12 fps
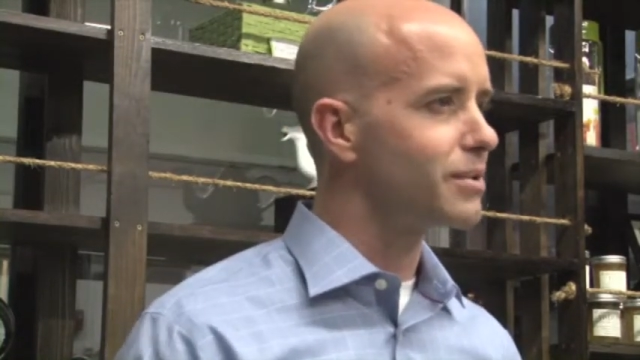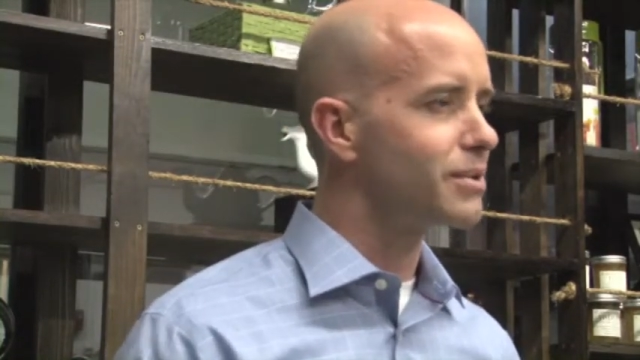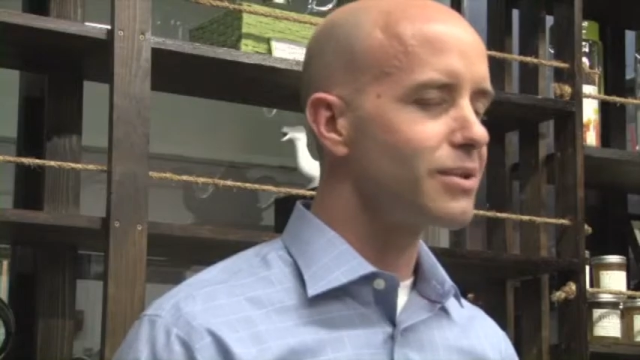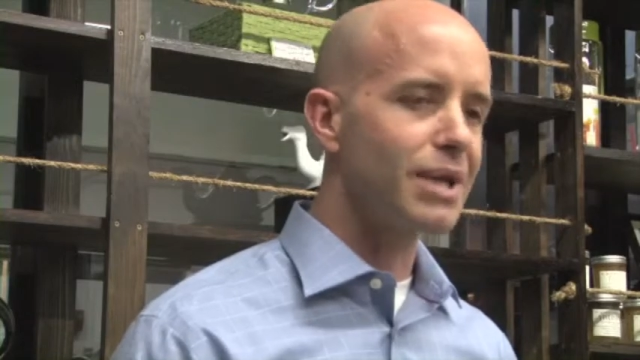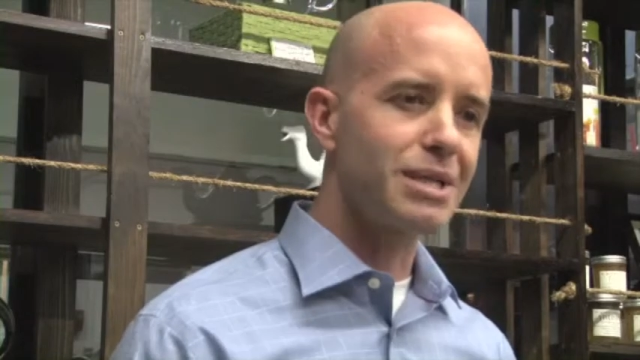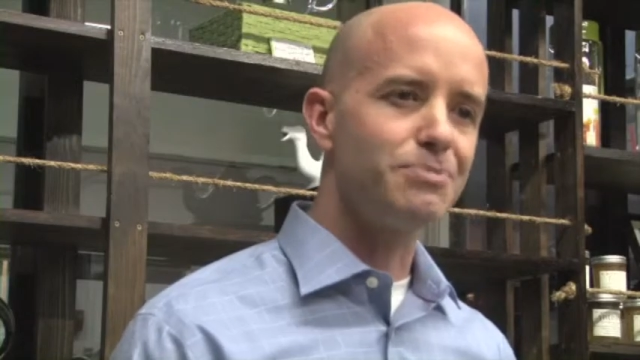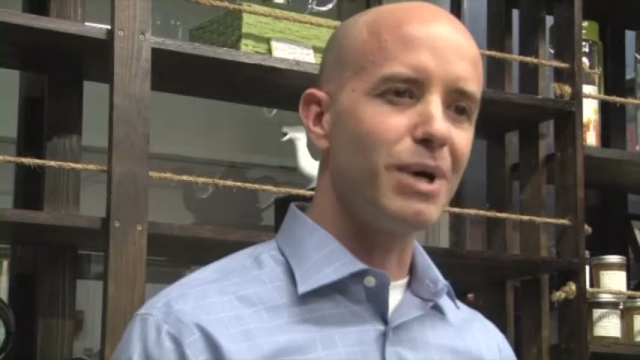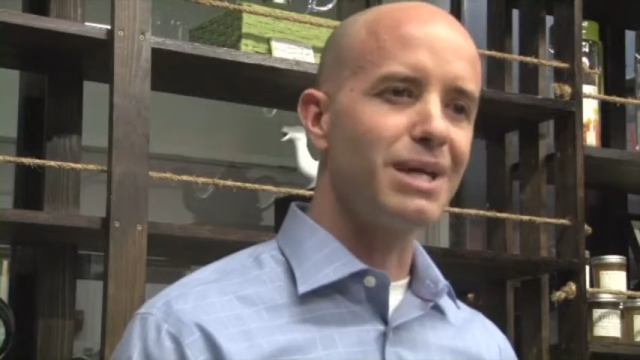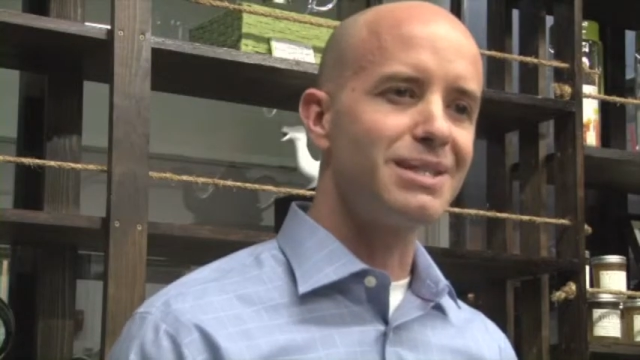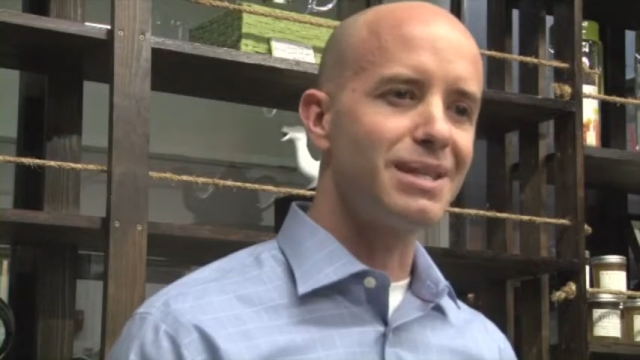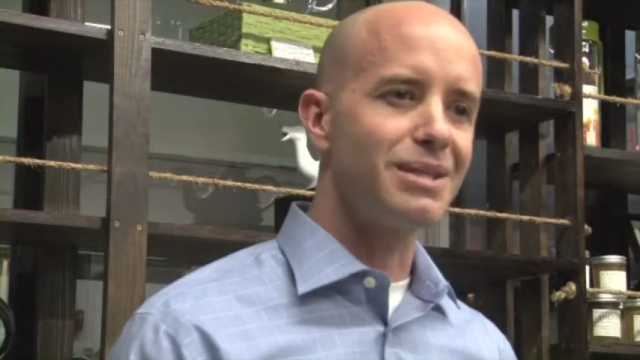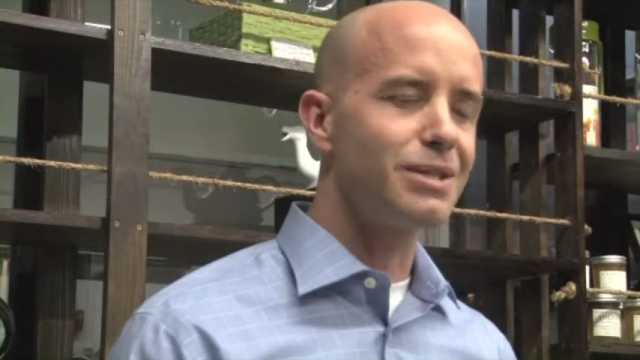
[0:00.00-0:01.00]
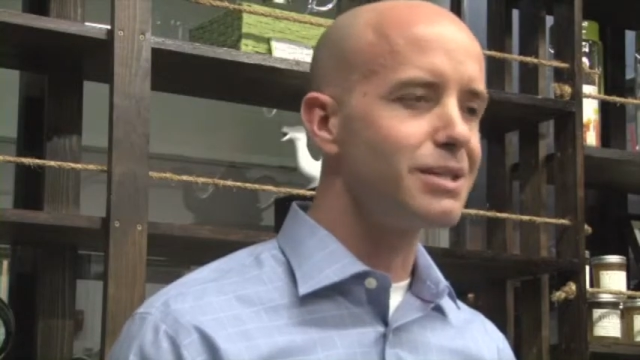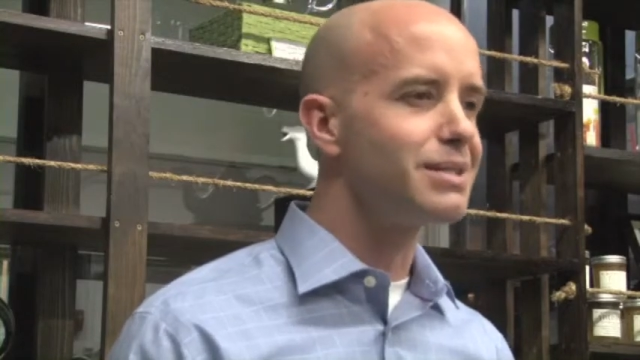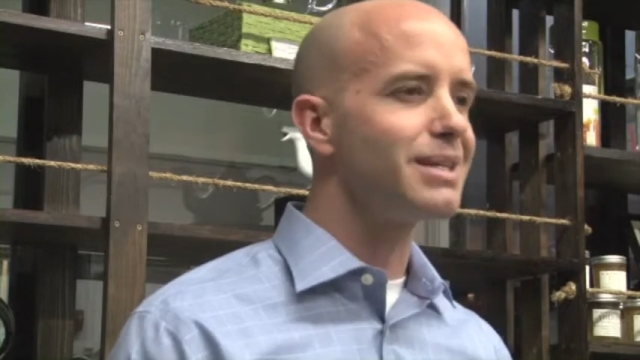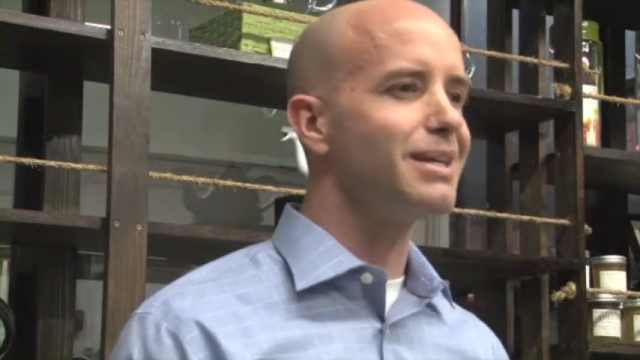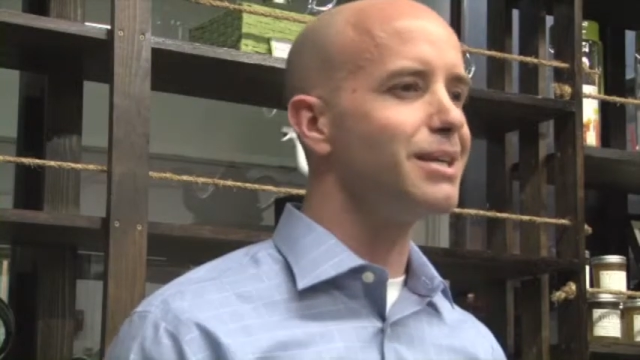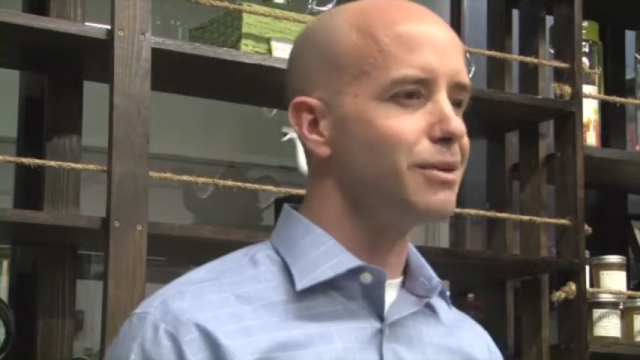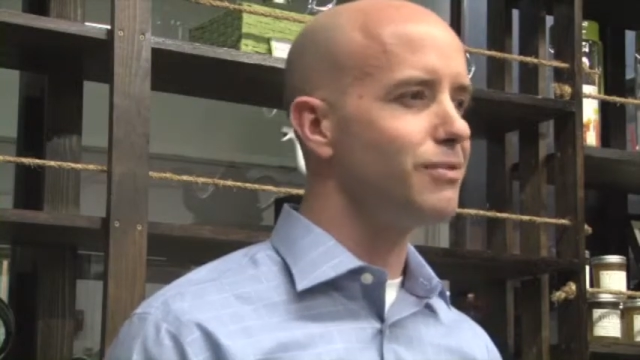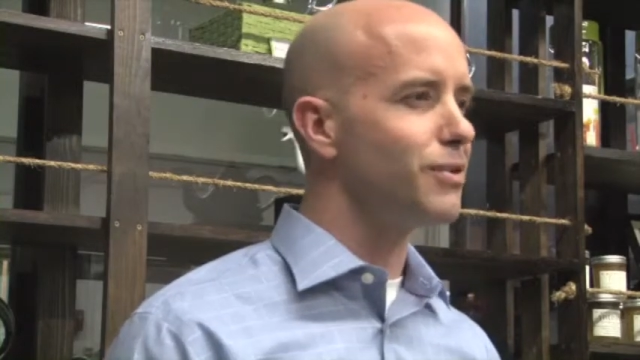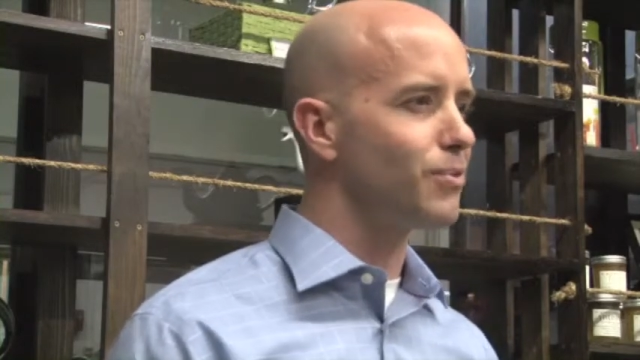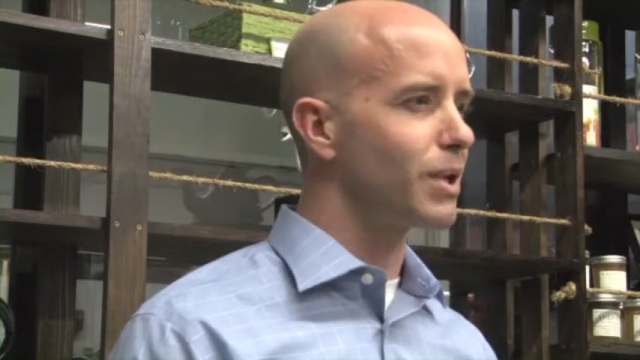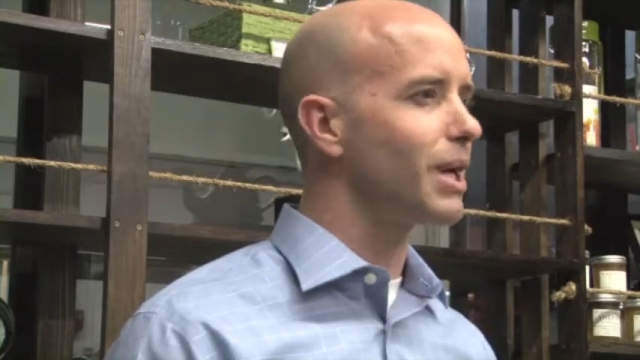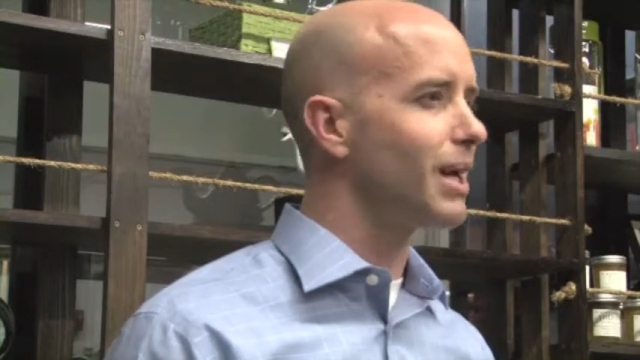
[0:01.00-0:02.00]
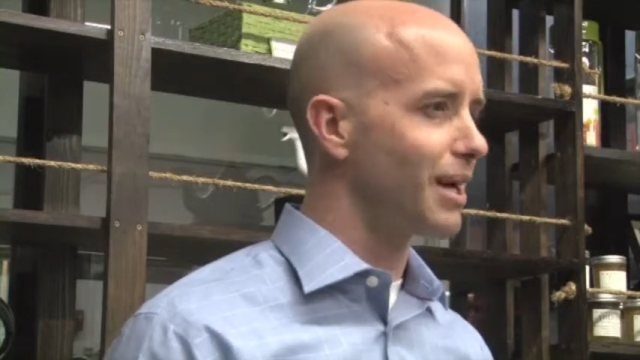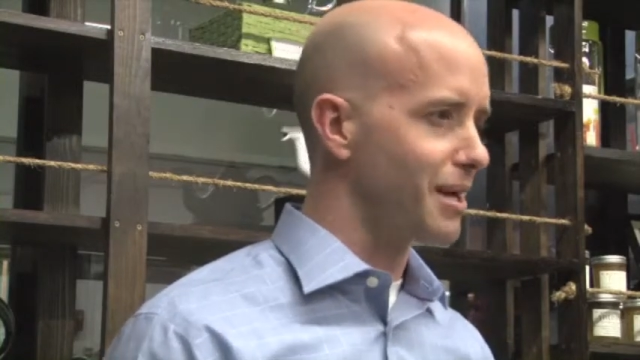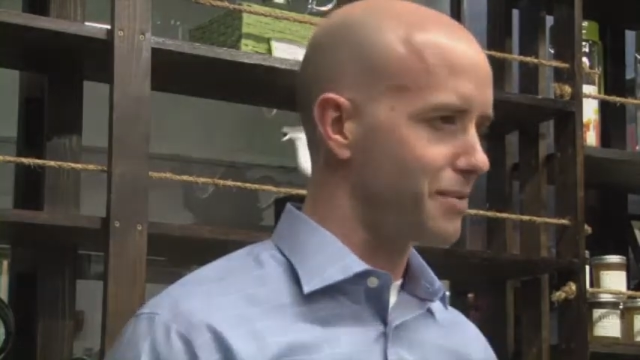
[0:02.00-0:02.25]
And so that's my intention, is to give you what I have.